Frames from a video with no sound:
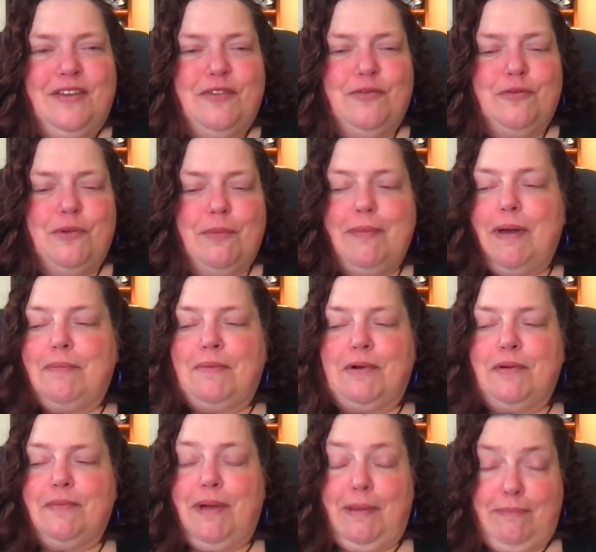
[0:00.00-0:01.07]

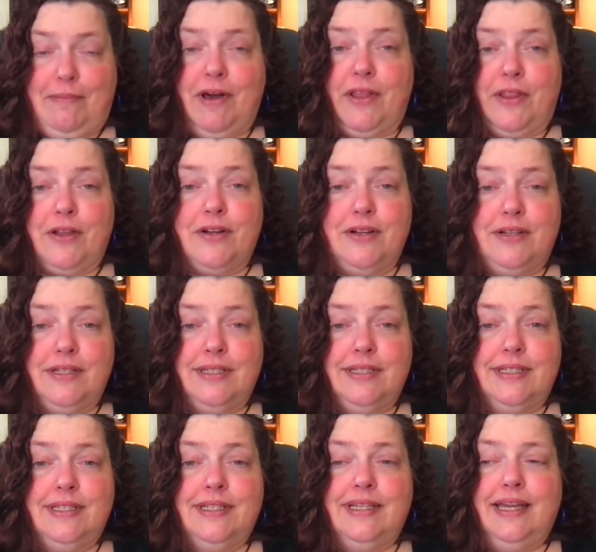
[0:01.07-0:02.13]
remember my mother,
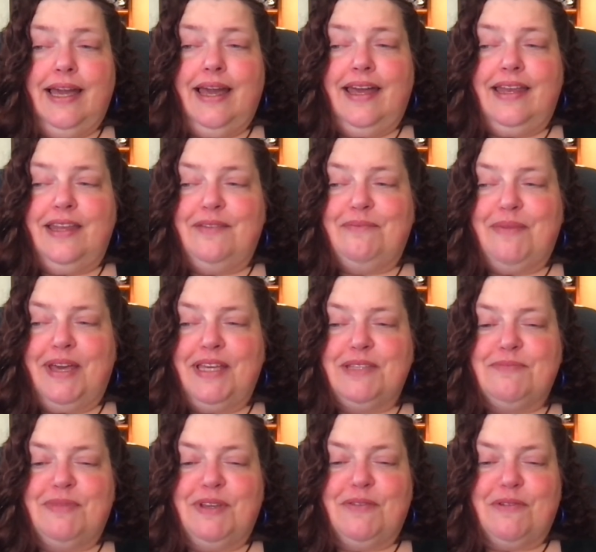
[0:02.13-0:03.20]
and it
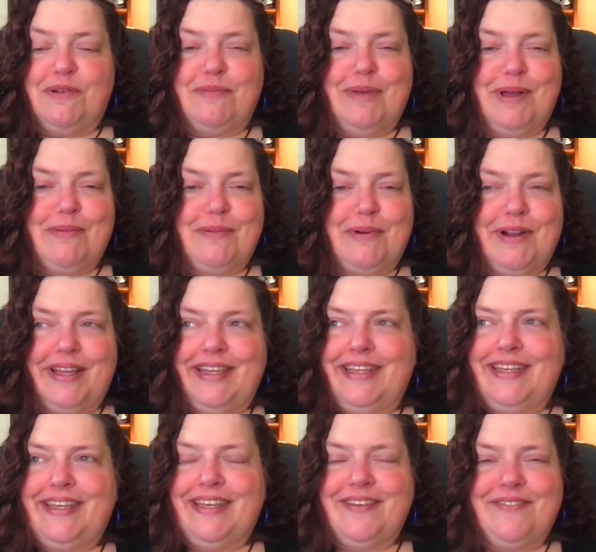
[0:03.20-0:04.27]
makes me remember a
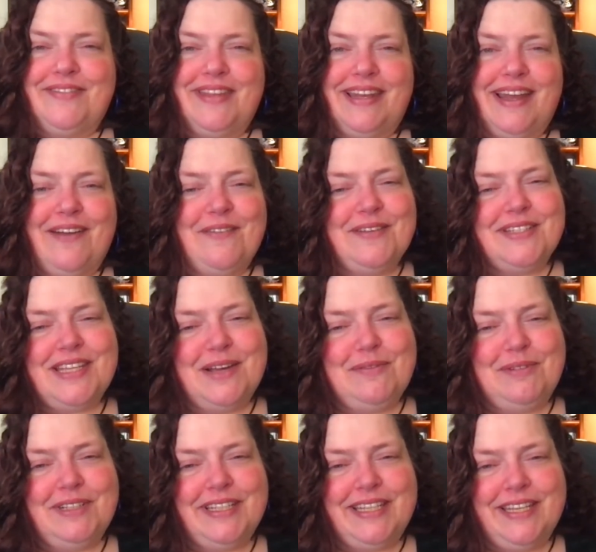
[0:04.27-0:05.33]
gift that I was
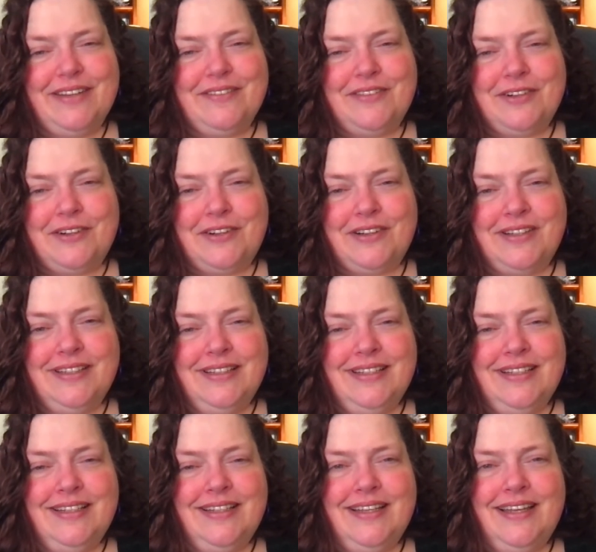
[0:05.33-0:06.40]
able to give her,
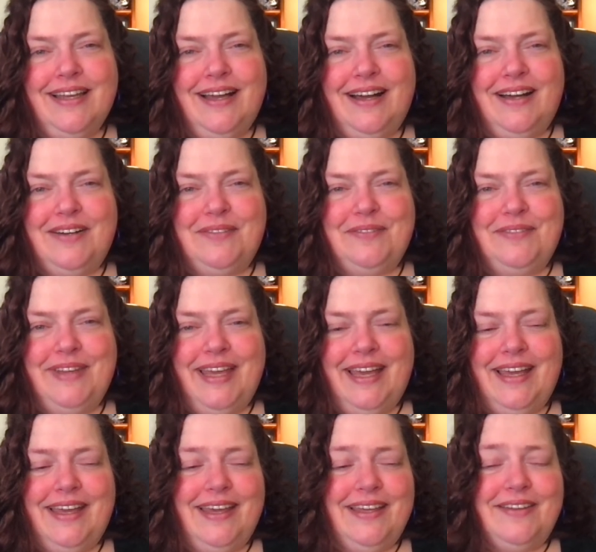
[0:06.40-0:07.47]
and
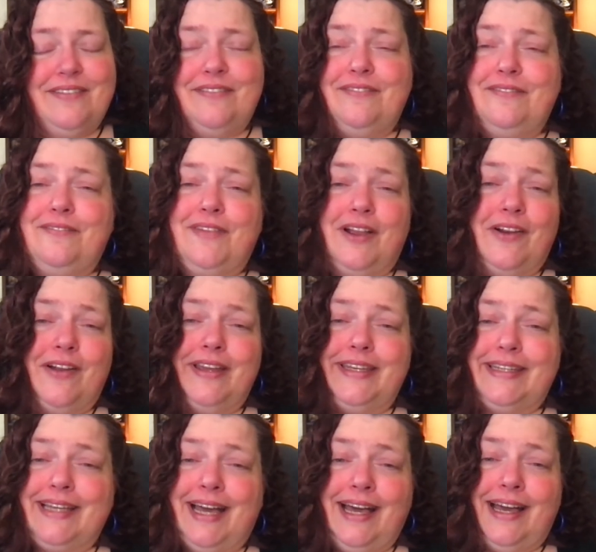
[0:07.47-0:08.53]
a very
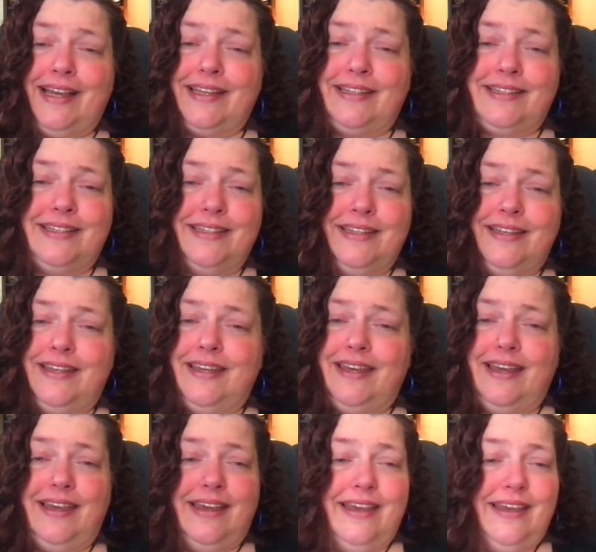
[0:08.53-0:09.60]
kind
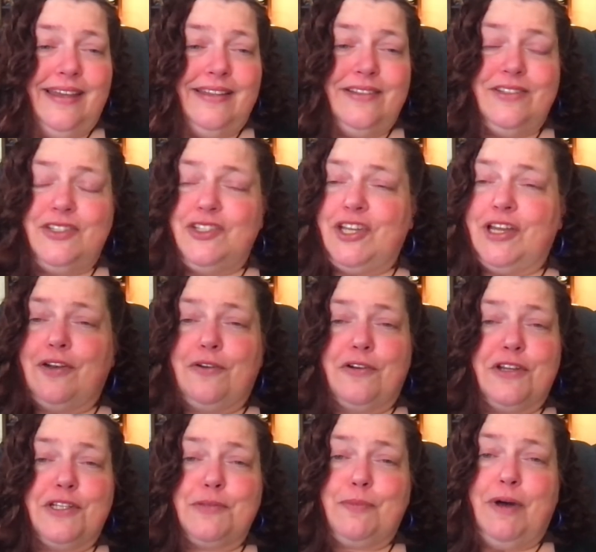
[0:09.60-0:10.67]
and
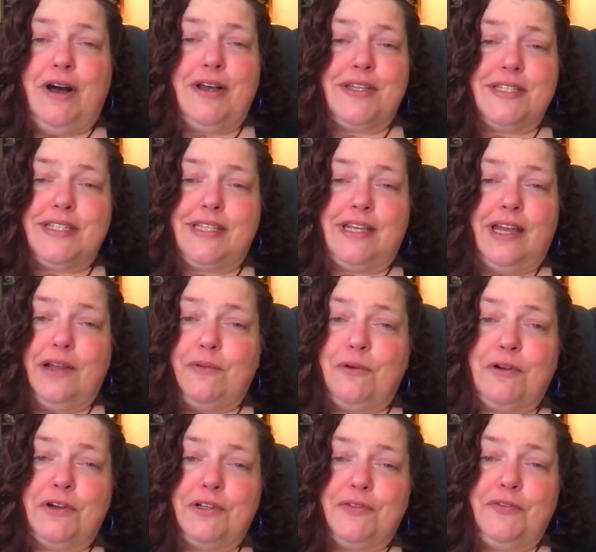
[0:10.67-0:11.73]
generous boss that I
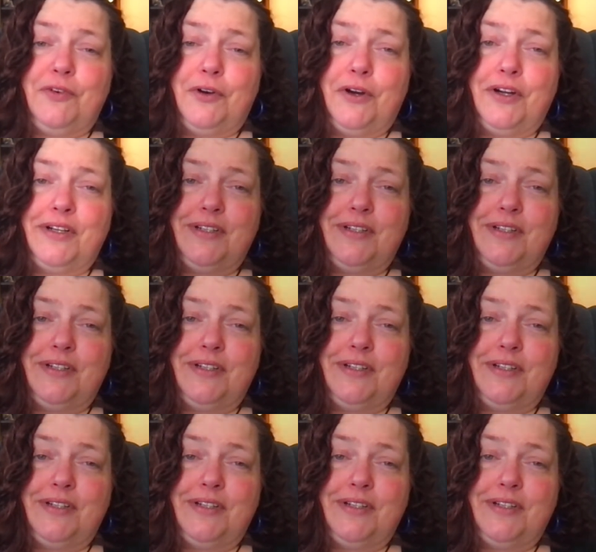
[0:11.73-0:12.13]
worked for.